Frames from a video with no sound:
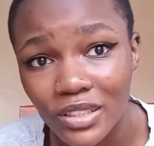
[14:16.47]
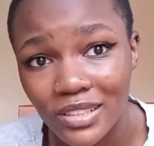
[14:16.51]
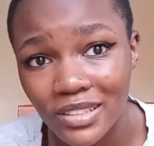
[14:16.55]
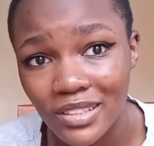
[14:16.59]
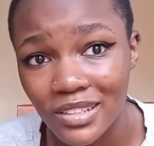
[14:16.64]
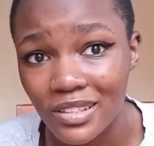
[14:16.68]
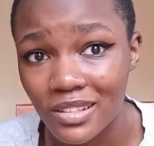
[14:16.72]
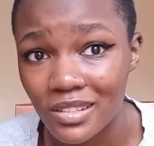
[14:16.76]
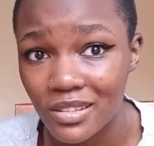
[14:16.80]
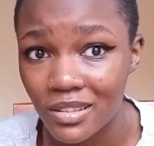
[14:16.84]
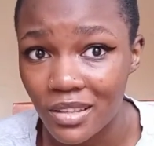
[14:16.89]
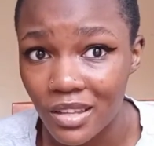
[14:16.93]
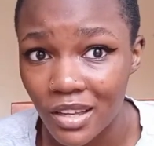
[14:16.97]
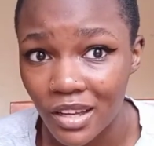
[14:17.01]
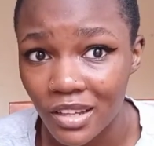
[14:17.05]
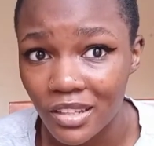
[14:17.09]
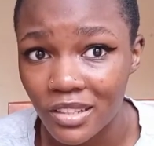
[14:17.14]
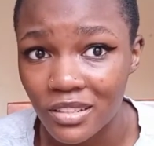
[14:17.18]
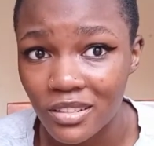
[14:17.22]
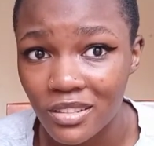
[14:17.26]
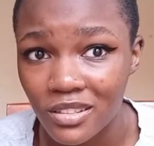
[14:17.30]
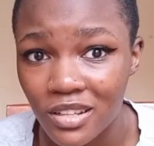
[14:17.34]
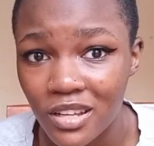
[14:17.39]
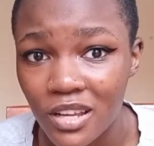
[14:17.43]
it's
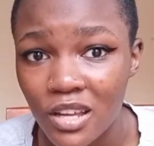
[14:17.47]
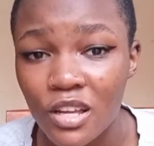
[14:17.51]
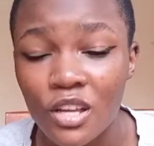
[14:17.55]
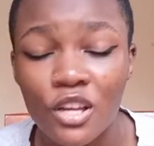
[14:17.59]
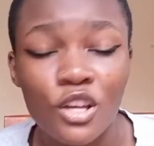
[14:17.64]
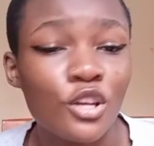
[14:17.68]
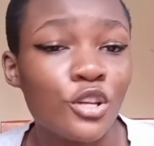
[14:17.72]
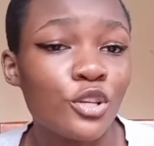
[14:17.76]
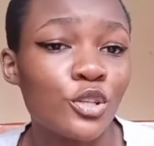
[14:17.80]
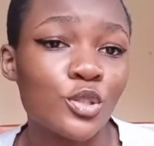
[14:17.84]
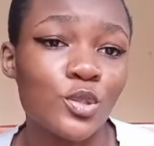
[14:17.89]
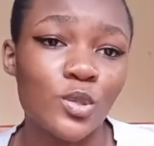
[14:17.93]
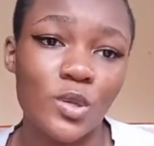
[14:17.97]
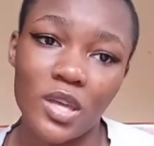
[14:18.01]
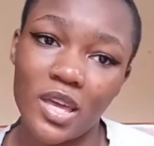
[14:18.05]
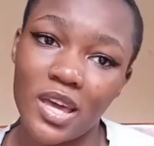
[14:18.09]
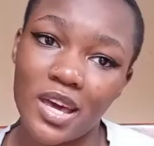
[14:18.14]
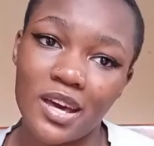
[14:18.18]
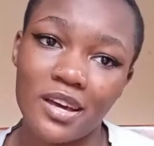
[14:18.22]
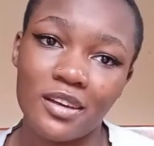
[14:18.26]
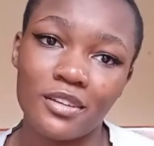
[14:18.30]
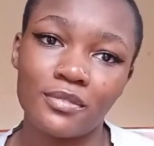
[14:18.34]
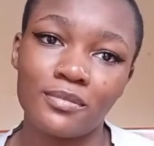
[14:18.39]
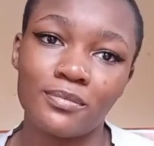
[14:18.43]
theirs. So
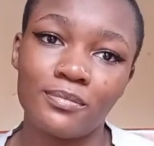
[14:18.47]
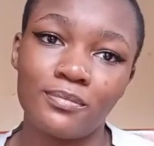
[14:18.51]
yeah,